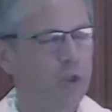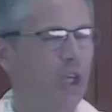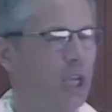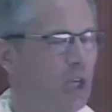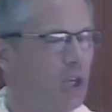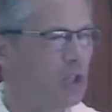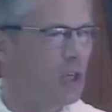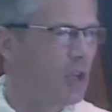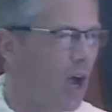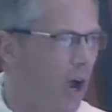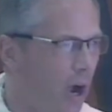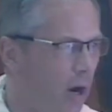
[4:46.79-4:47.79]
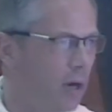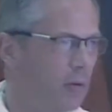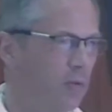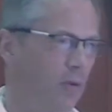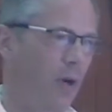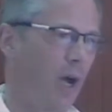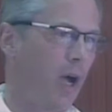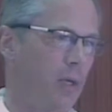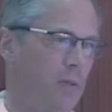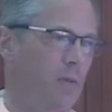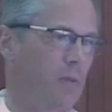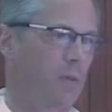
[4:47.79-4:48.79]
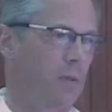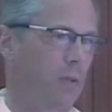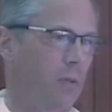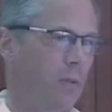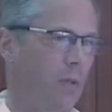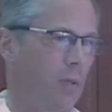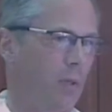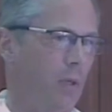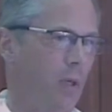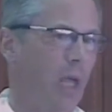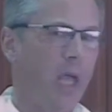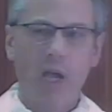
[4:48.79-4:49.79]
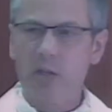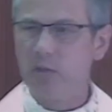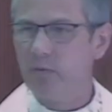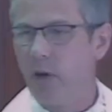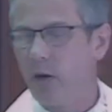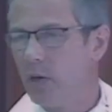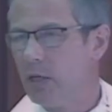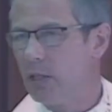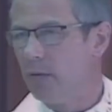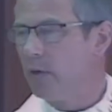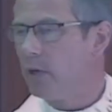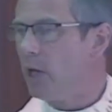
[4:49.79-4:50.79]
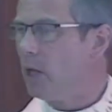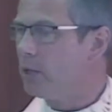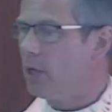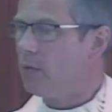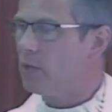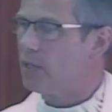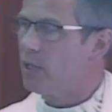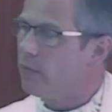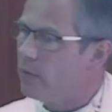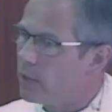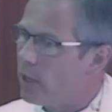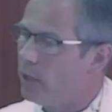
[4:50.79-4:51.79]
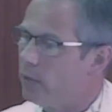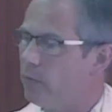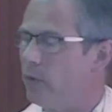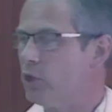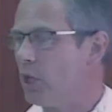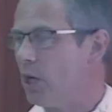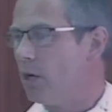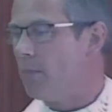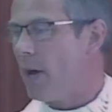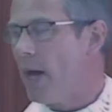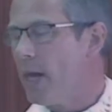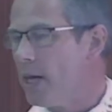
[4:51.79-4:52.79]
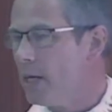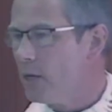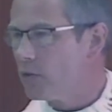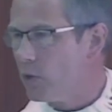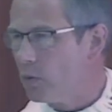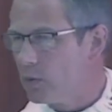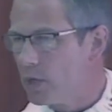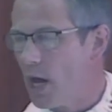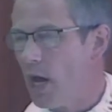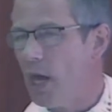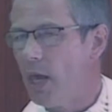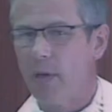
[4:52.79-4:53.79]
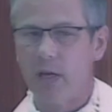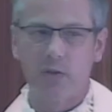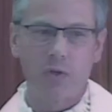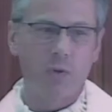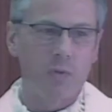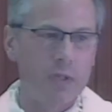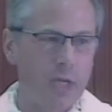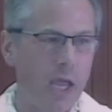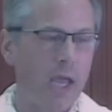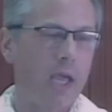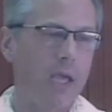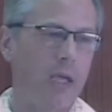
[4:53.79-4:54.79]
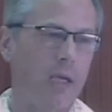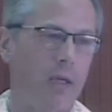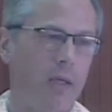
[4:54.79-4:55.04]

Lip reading: Change is hard for us. It's very difficult. It was difficult for Jeremiah in his own time, in his own day.